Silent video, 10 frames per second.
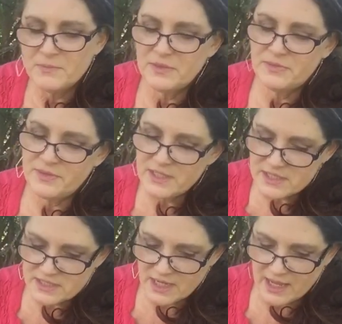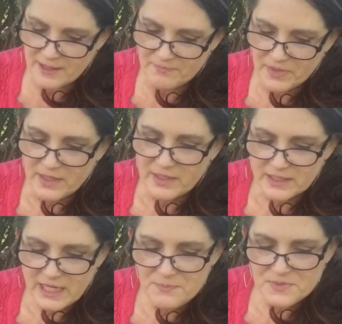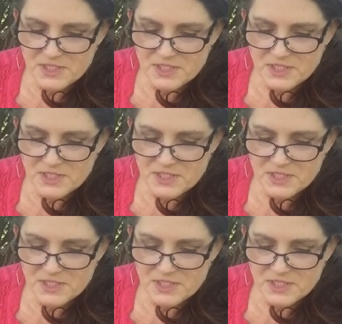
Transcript: but this time keep the